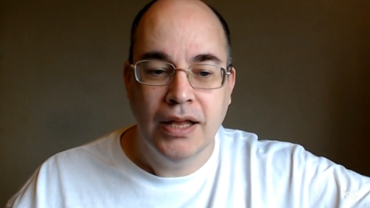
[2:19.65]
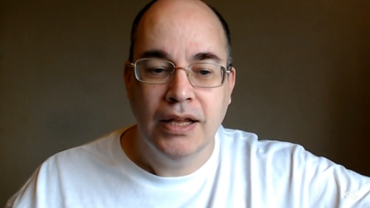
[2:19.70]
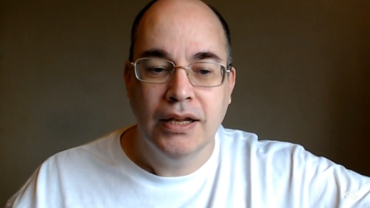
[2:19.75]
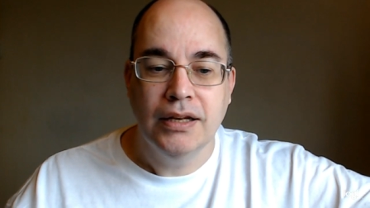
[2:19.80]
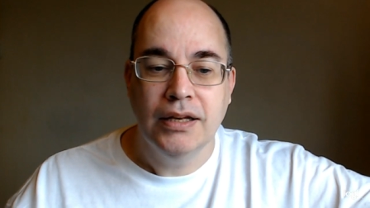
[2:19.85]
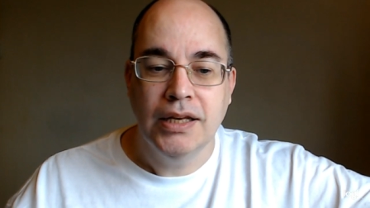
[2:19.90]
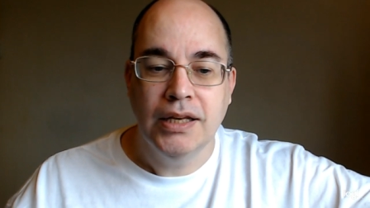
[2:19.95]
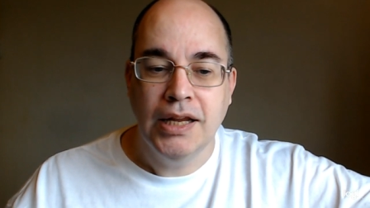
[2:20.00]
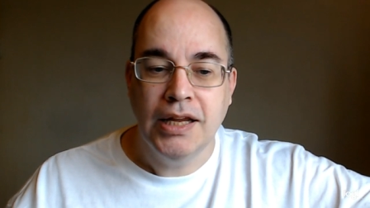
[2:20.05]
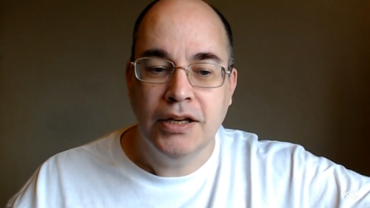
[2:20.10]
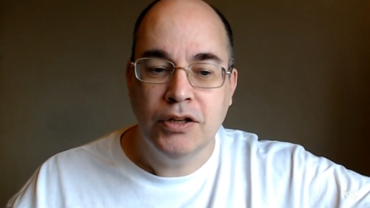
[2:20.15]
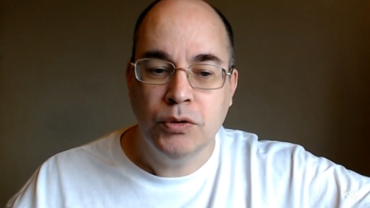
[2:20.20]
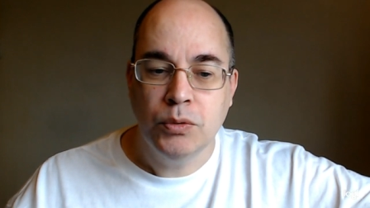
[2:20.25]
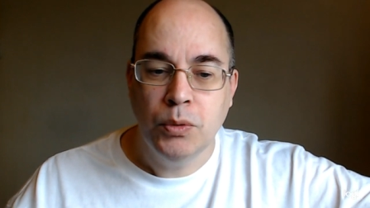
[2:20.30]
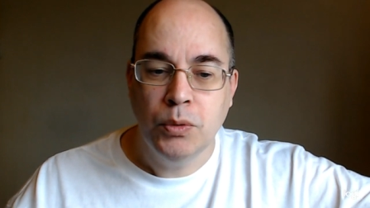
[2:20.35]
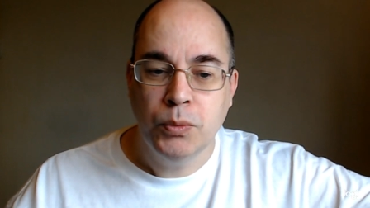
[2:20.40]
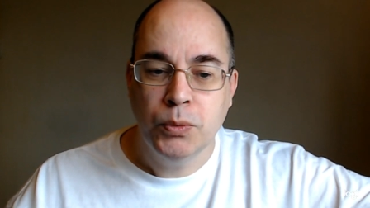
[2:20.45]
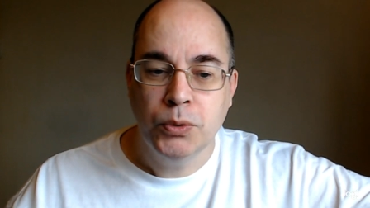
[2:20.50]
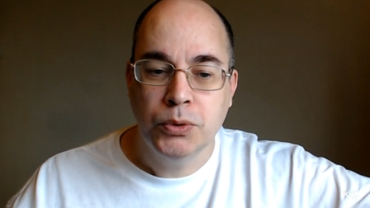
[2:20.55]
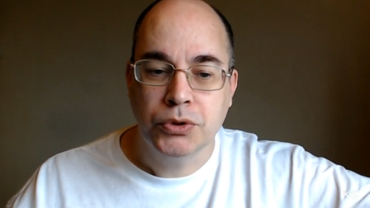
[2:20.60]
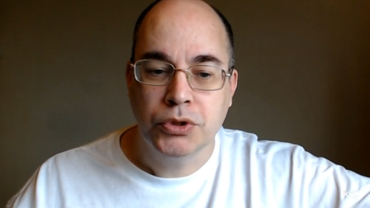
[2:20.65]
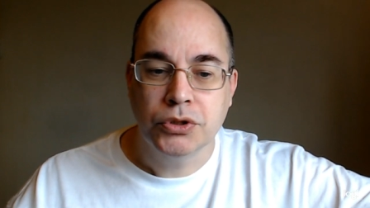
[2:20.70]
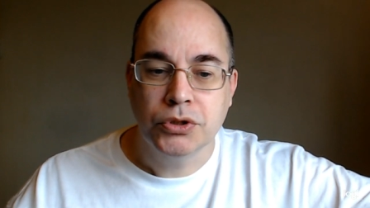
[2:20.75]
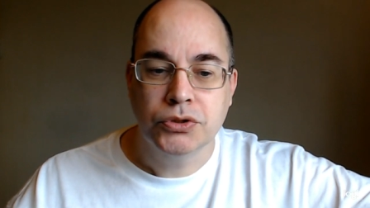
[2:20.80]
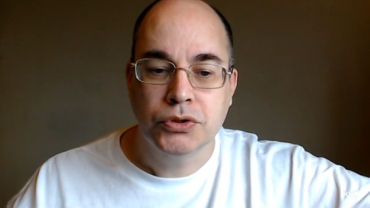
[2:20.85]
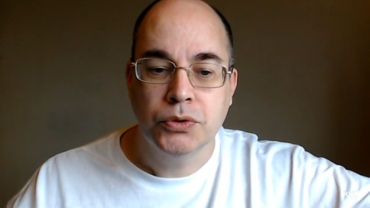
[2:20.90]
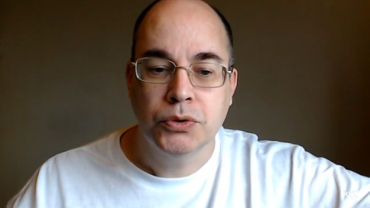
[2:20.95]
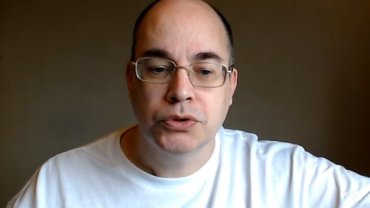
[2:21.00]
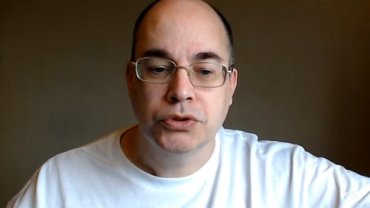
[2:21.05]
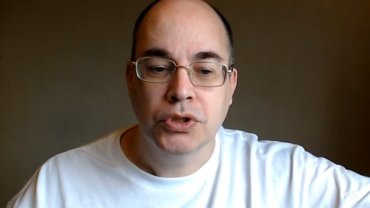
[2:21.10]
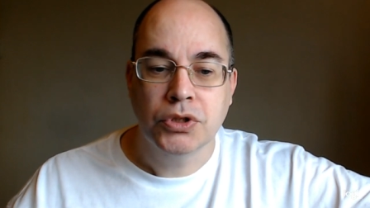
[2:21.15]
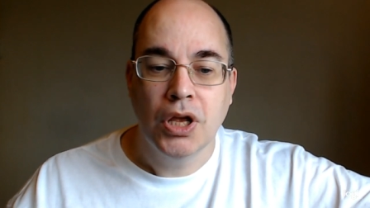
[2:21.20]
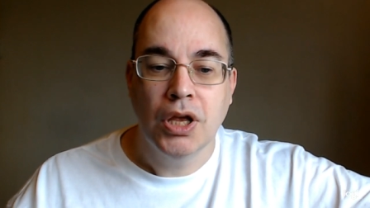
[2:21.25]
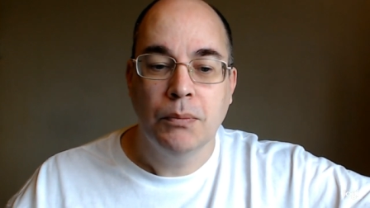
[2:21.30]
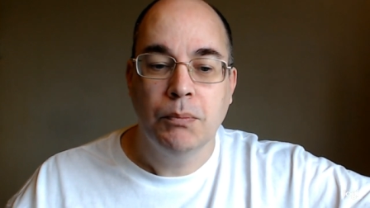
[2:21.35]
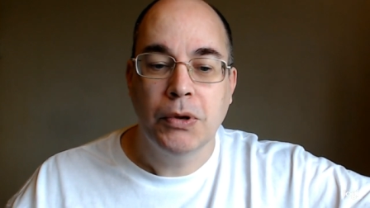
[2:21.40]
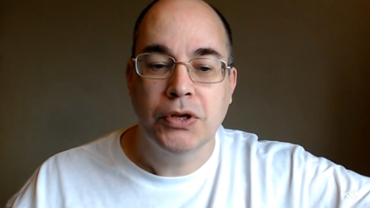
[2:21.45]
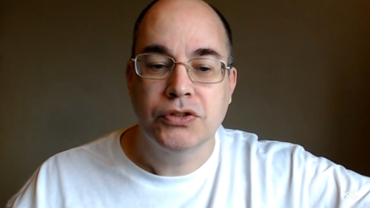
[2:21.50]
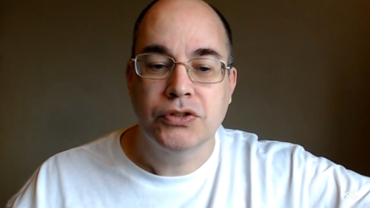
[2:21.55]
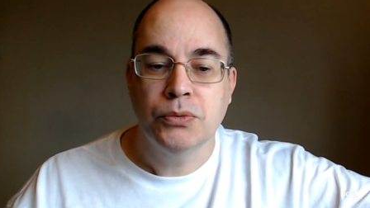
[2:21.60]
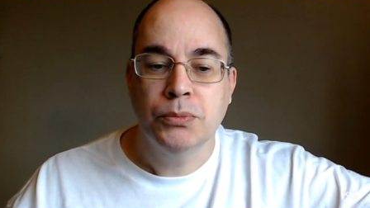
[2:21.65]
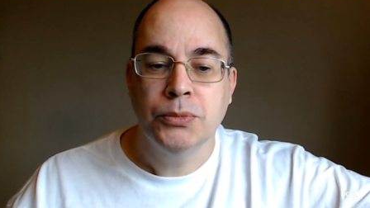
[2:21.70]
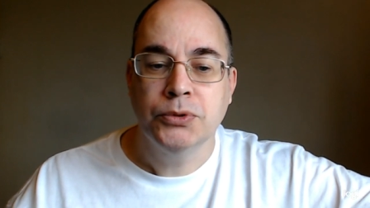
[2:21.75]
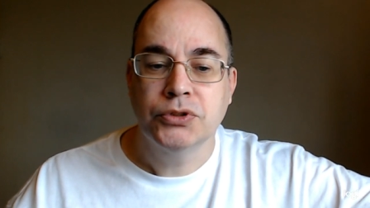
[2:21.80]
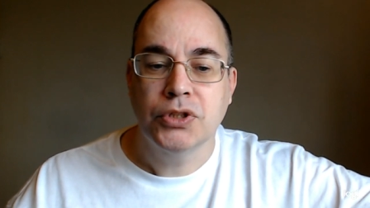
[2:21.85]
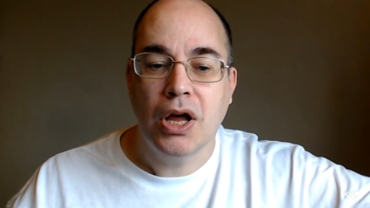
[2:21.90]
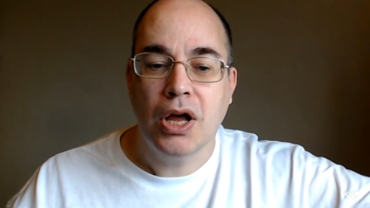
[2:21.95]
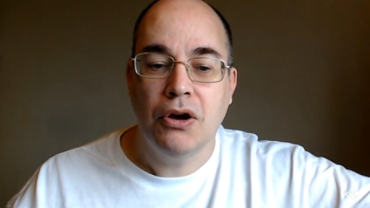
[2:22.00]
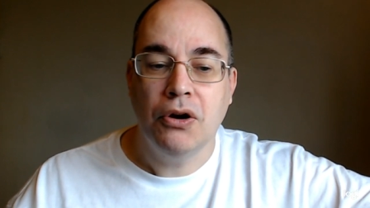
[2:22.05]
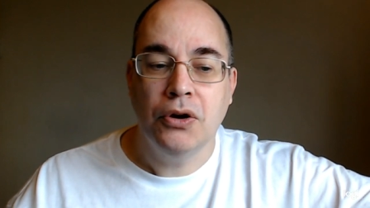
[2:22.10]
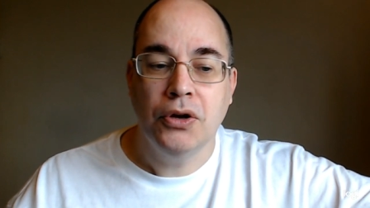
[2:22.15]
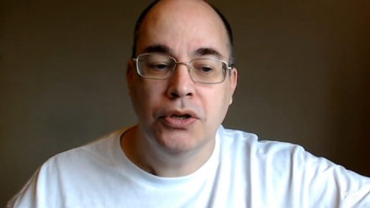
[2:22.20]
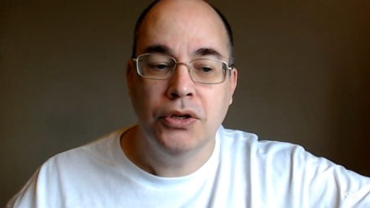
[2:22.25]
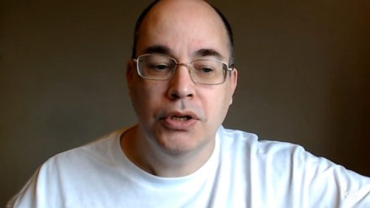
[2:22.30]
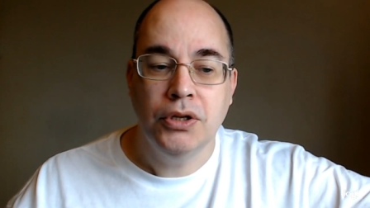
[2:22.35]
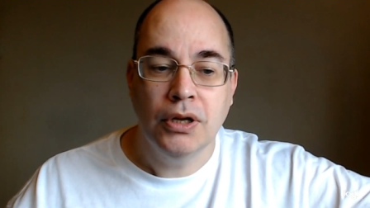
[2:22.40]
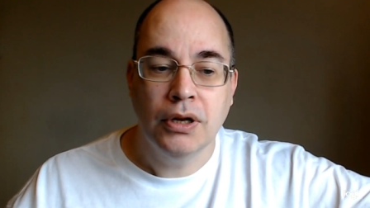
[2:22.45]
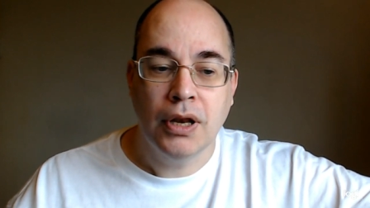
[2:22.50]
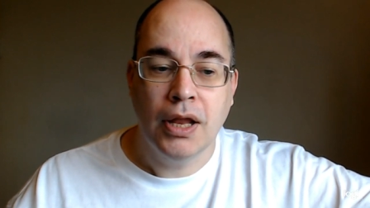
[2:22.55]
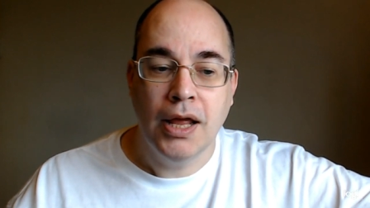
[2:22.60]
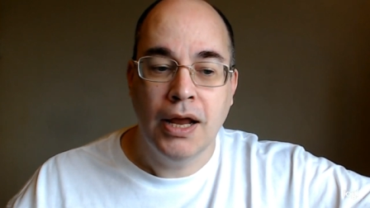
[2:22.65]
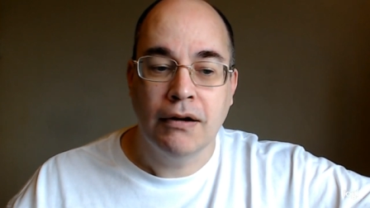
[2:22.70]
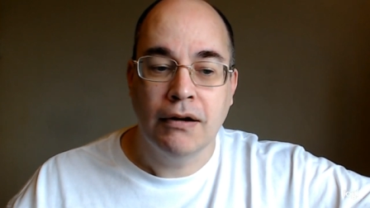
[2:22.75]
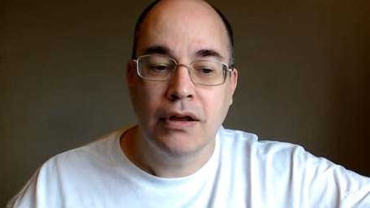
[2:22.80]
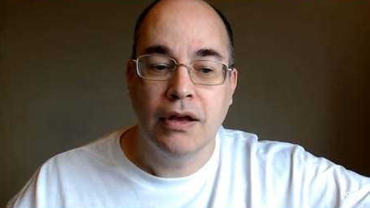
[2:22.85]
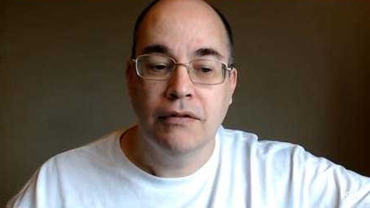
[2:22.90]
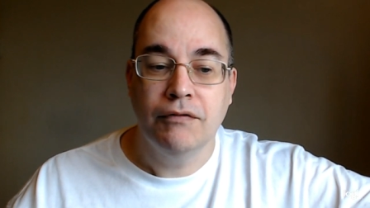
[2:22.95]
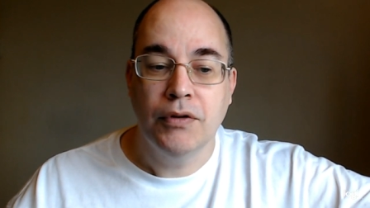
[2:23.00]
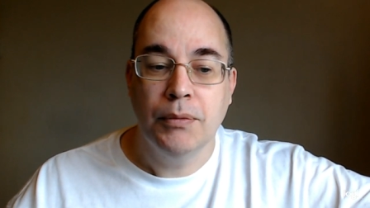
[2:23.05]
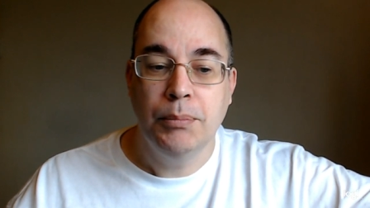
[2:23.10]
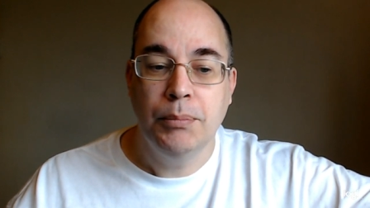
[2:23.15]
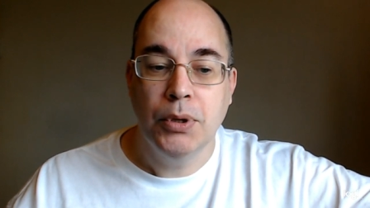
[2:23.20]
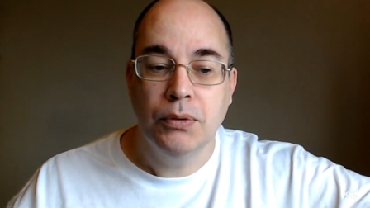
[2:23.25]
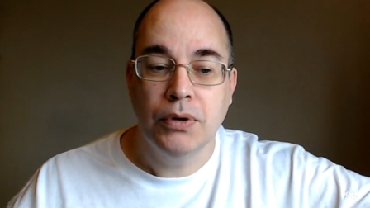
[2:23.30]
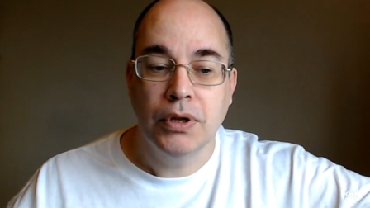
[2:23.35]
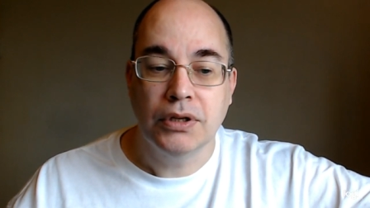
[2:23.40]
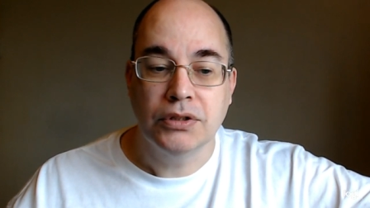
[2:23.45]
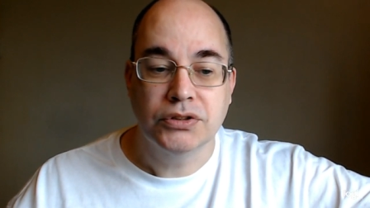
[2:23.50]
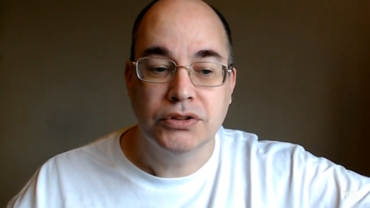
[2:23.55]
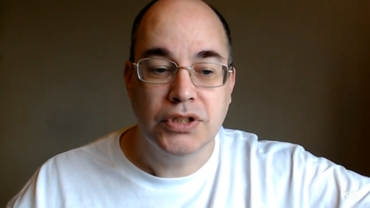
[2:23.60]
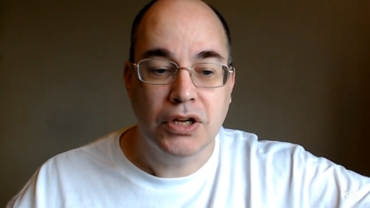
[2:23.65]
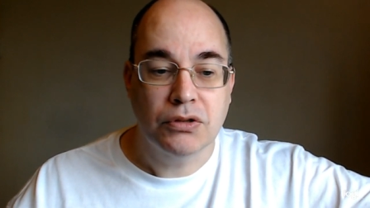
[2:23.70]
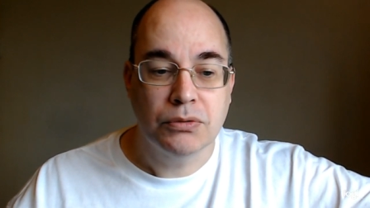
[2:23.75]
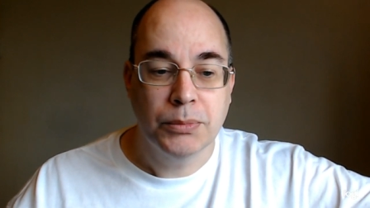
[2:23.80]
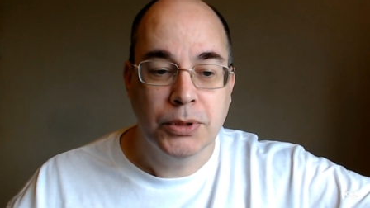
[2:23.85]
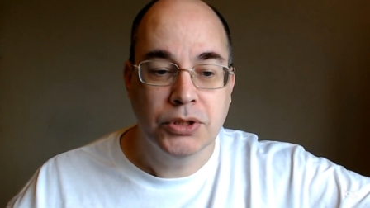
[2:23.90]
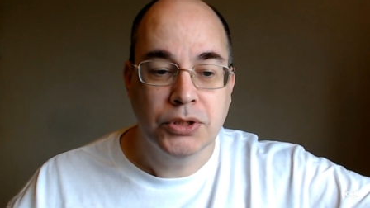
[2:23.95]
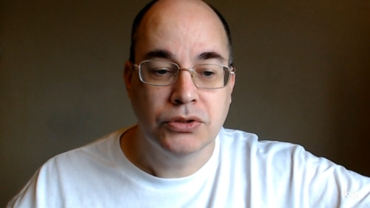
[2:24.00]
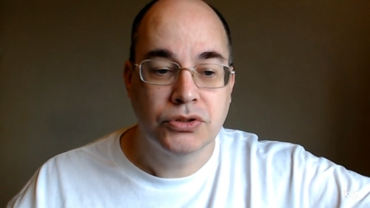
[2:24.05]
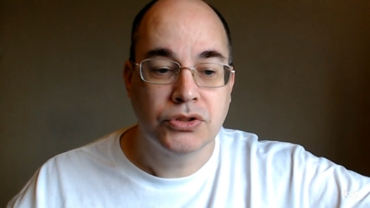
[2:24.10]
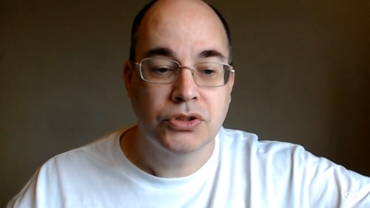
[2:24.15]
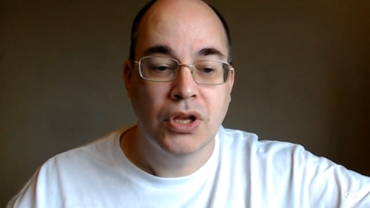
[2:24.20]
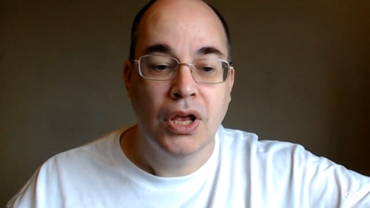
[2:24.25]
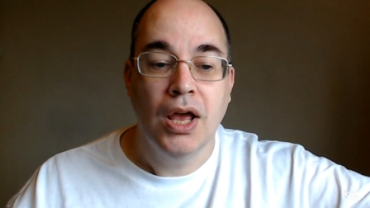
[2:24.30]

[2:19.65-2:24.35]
near to a water source makes an almost ideal area for building settlements